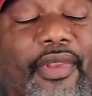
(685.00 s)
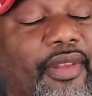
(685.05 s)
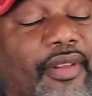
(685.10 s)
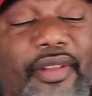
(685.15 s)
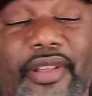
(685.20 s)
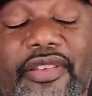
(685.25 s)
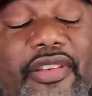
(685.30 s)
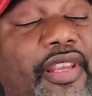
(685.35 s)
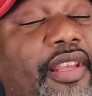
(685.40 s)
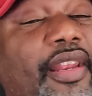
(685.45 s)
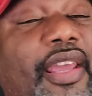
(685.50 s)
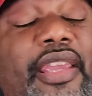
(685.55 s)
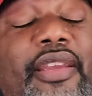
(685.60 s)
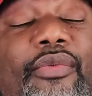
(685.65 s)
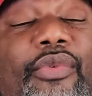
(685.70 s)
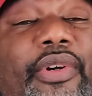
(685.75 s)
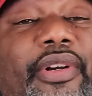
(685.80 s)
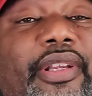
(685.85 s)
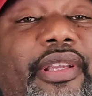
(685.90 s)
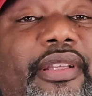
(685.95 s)
the shit
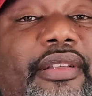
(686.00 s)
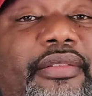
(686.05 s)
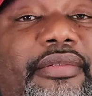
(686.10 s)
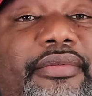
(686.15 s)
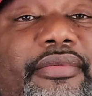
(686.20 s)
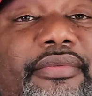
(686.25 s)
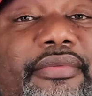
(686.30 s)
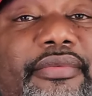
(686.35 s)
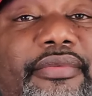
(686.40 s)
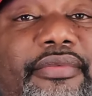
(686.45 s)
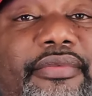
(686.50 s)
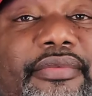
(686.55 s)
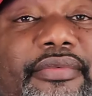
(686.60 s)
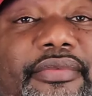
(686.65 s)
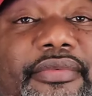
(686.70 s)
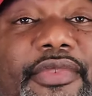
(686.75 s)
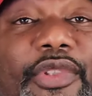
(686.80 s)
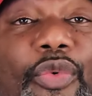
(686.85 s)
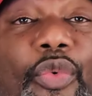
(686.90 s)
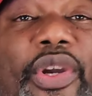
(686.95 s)
ain't working.
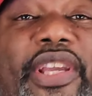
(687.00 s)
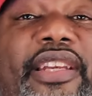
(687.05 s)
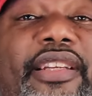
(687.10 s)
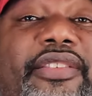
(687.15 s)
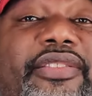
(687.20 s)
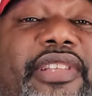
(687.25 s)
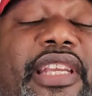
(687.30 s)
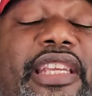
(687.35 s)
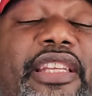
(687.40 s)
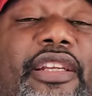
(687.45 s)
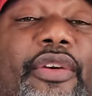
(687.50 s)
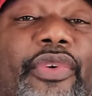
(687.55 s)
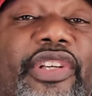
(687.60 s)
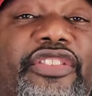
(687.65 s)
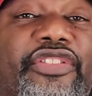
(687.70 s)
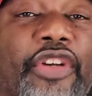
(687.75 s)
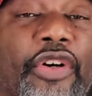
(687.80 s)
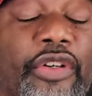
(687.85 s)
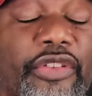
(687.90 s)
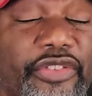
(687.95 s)
We done seen the
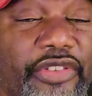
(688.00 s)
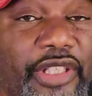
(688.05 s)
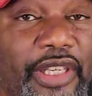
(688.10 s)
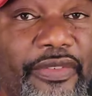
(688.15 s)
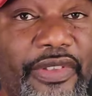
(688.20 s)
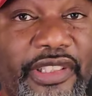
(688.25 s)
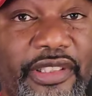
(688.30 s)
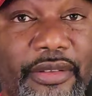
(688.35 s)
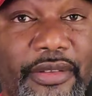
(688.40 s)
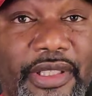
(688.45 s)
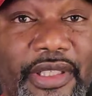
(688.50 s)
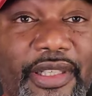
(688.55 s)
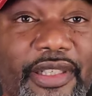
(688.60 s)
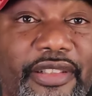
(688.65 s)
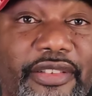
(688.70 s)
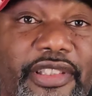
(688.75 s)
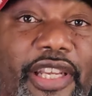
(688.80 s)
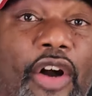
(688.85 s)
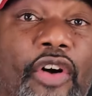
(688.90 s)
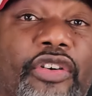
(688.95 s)
results of it.
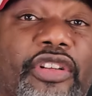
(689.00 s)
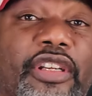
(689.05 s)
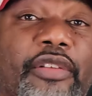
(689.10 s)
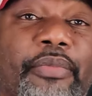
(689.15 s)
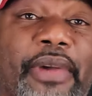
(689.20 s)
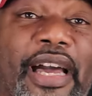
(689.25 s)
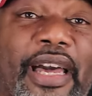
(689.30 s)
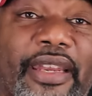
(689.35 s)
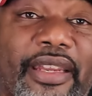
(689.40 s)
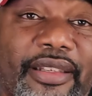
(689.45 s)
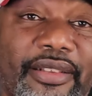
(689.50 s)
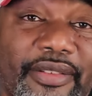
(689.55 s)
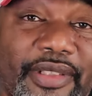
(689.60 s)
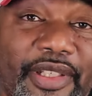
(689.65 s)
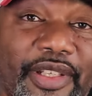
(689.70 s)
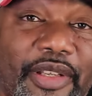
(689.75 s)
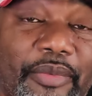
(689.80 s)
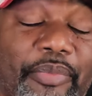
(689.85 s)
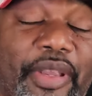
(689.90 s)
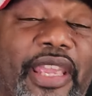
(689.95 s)
Talking about it,
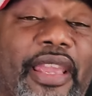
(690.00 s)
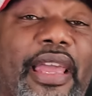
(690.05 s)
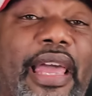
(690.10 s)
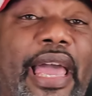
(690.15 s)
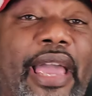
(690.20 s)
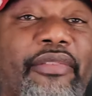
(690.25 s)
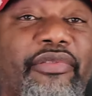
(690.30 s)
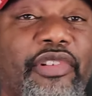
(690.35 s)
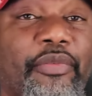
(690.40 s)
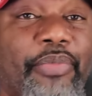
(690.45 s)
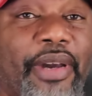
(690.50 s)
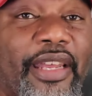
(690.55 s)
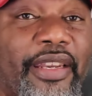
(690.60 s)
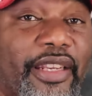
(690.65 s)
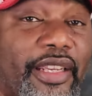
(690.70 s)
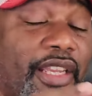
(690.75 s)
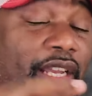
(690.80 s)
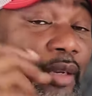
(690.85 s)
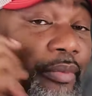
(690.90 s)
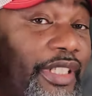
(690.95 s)
being hyped about
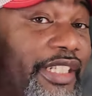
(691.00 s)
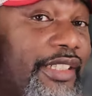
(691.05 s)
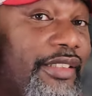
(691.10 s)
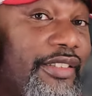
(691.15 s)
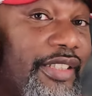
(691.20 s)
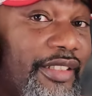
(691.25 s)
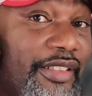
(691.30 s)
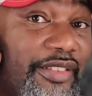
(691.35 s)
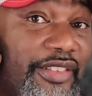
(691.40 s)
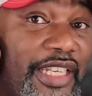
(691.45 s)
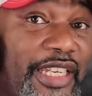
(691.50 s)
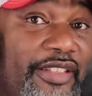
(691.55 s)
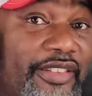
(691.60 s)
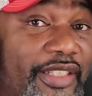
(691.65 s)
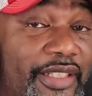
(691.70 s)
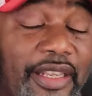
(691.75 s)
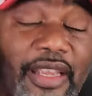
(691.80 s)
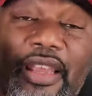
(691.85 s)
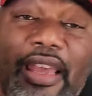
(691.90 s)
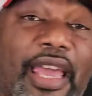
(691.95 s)
it coming into the
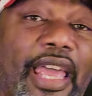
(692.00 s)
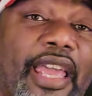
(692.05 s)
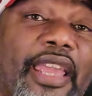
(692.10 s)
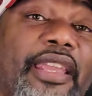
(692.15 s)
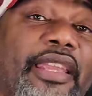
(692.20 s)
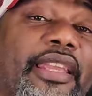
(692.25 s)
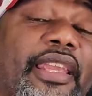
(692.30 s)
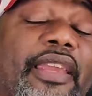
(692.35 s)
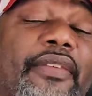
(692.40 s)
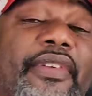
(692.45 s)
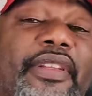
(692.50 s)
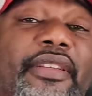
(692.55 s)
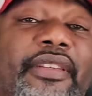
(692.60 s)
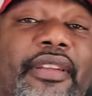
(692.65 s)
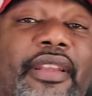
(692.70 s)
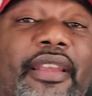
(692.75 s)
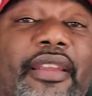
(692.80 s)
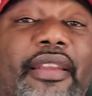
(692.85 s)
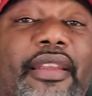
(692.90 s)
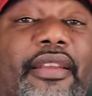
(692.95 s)
season, ain't giving
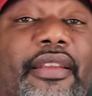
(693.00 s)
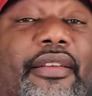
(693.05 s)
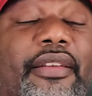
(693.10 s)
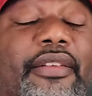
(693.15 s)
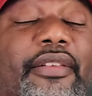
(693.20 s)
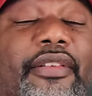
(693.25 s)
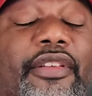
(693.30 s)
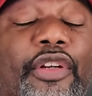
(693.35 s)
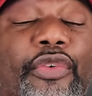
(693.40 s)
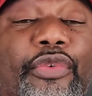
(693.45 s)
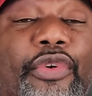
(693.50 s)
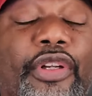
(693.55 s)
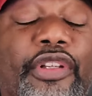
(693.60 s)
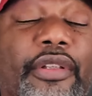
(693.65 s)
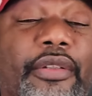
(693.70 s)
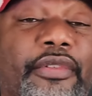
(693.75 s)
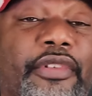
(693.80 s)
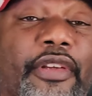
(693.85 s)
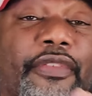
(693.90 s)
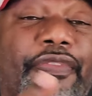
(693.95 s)

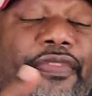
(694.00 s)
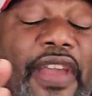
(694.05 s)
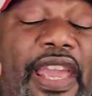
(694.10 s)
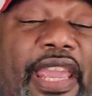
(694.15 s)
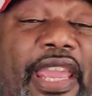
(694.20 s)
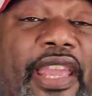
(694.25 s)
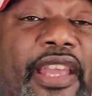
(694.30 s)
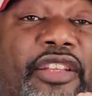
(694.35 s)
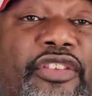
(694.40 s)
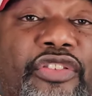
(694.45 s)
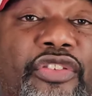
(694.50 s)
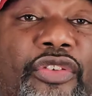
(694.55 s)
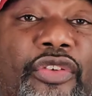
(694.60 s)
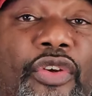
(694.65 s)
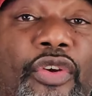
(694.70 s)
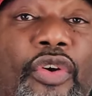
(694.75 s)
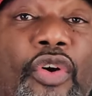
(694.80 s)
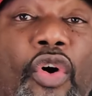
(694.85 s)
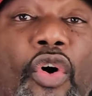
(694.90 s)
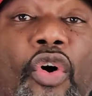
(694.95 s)
the fans
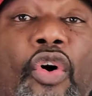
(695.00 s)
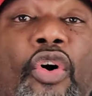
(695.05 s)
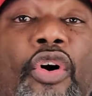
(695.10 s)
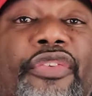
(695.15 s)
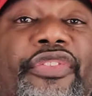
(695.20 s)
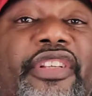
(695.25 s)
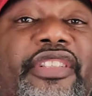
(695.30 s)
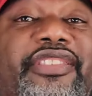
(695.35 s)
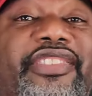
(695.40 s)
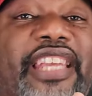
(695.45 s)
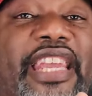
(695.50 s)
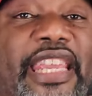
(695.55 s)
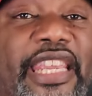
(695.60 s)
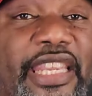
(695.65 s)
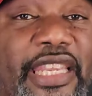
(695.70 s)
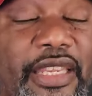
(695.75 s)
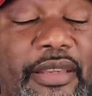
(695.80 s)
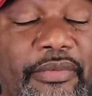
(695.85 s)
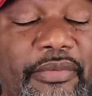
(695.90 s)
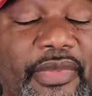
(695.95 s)
or the
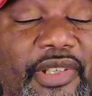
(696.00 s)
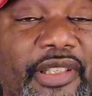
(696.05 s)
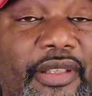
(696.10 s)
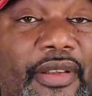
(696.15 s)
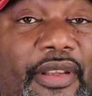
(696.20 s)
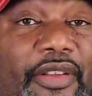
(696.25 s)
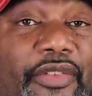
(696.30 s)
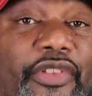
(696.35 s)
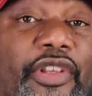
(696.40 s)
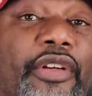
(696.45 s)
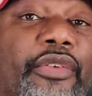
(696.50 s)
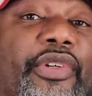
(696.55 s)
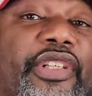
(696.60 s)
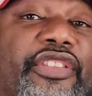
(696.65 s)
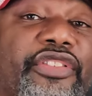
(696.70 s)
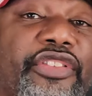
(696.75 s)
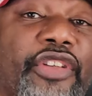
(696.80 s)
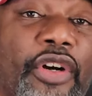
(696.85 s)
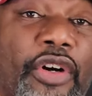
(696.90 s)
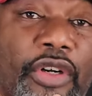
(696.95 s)
team the
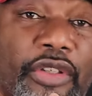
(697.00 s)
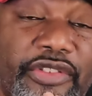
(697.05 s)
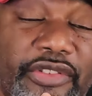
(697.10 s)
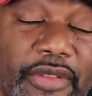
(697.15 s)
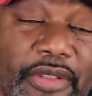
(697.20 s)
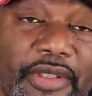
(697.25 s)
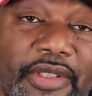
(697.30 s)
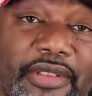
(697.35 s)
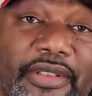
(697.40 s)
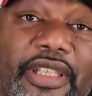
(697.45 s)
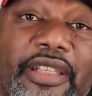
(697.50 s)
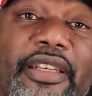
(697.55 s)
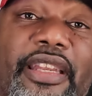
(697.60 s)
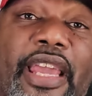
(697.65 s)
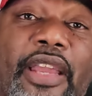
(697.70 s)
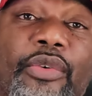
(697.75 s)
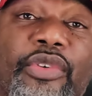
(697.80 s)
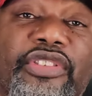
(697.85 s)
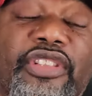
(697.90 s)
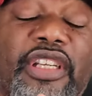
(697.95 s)
results that
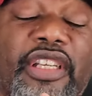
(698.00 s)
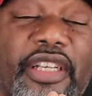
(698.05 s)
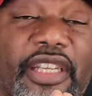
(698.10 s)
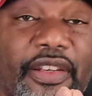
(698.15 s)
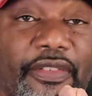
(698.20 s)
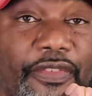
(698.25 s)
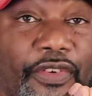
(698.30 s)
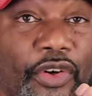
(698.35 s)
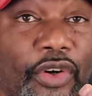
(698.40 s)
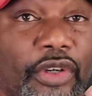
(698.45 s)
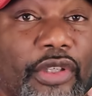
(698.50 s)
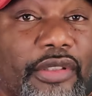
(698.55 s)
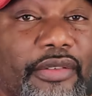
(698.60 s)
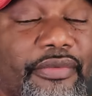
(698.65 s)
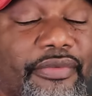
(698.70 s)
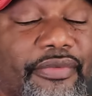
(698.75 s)
they was looking for.